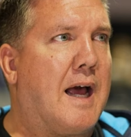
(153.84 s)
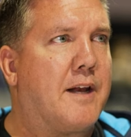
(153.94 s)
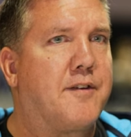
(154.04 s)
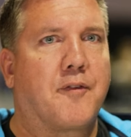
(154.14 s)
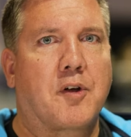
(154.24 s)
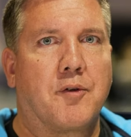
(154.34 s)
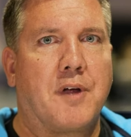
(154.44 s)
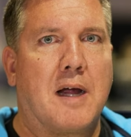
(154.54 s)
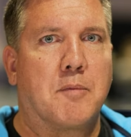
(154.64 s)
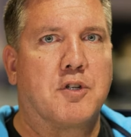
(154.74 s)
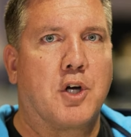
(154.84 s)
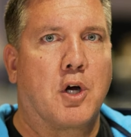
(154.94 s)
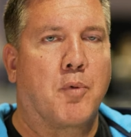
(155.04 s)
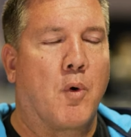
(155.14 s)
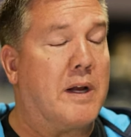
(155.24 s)
had a difficult time with
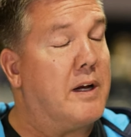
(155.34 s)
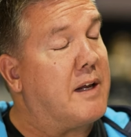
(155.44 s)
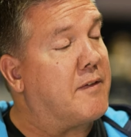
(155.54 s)
SharePoint and